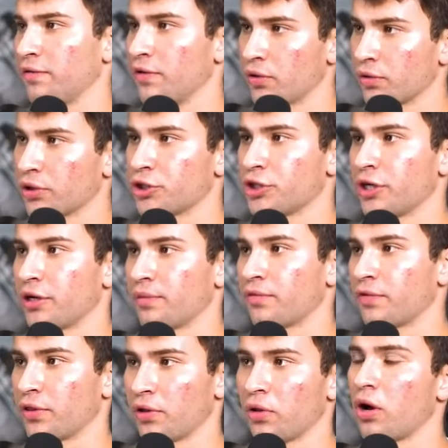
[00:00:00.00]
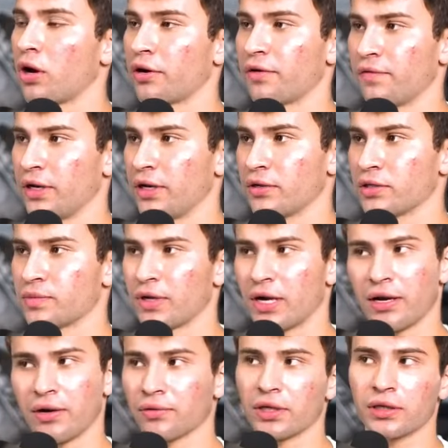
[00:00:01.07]
viewership for the longer videos but i
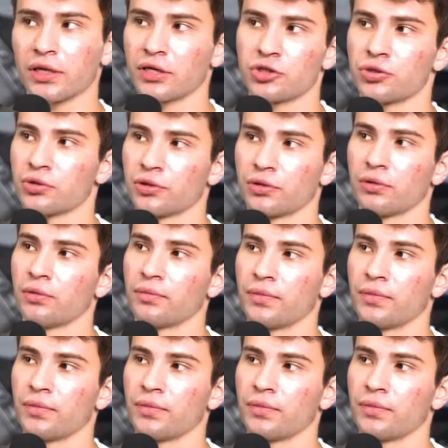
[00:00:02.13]
don't think that's true